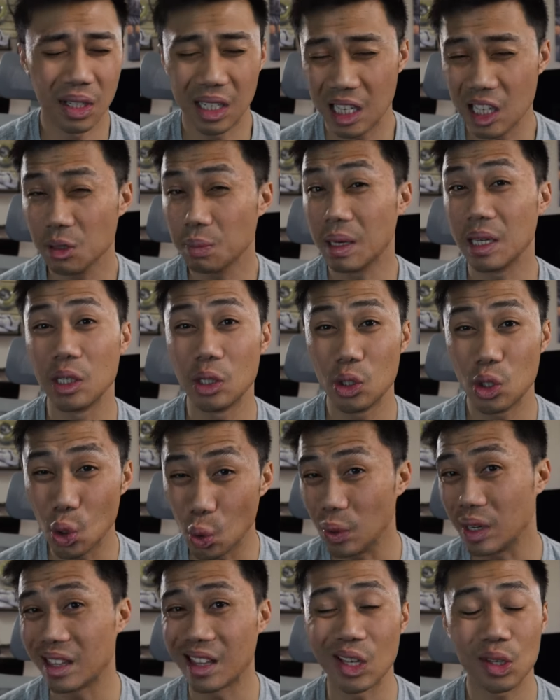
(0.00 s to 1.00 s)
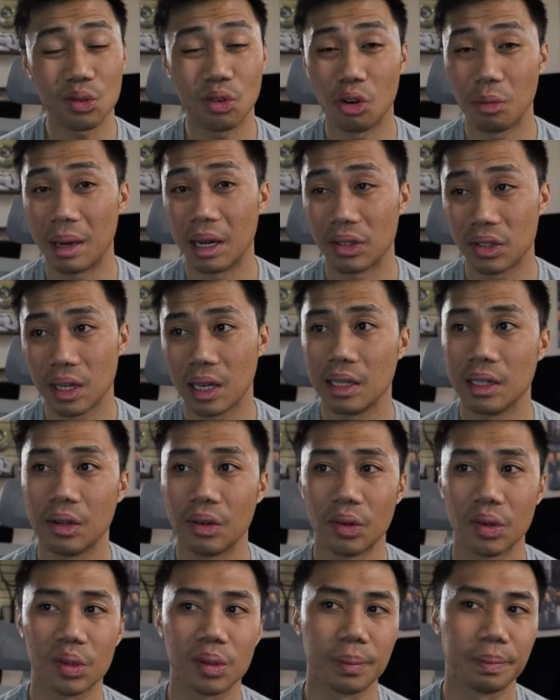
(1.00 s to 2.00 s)
and he's been doing this for about 10
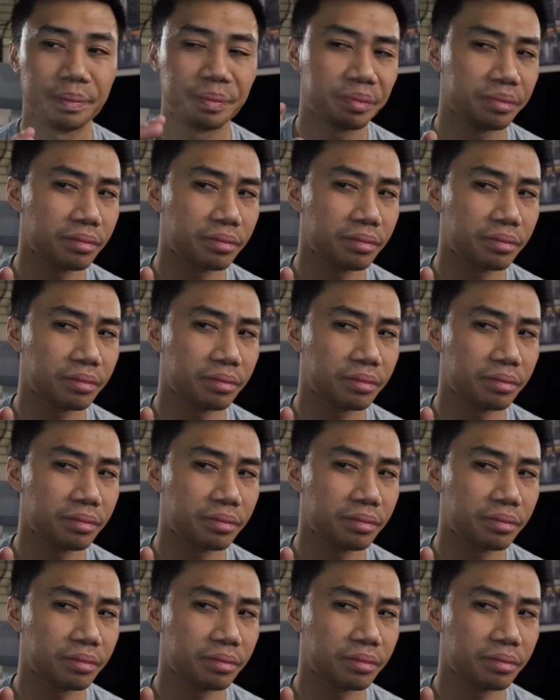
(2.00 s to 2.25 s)
years.